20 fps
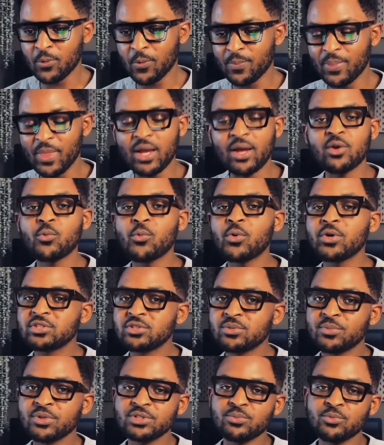I'm not going to waste too
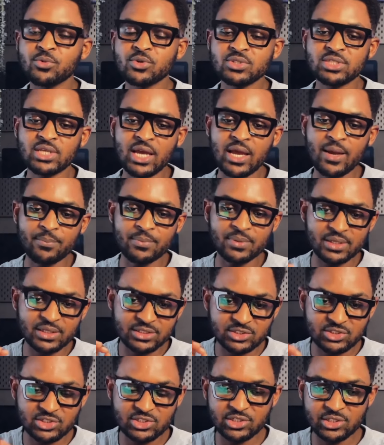much more time. Let's
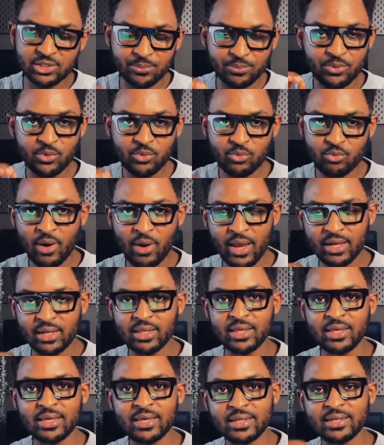jump right
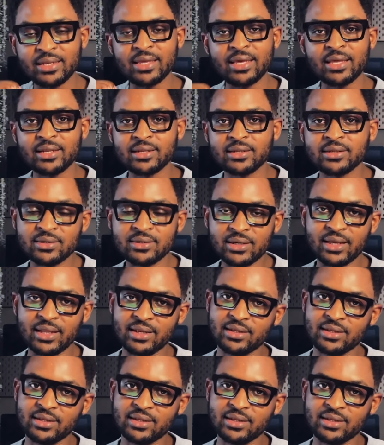in and look at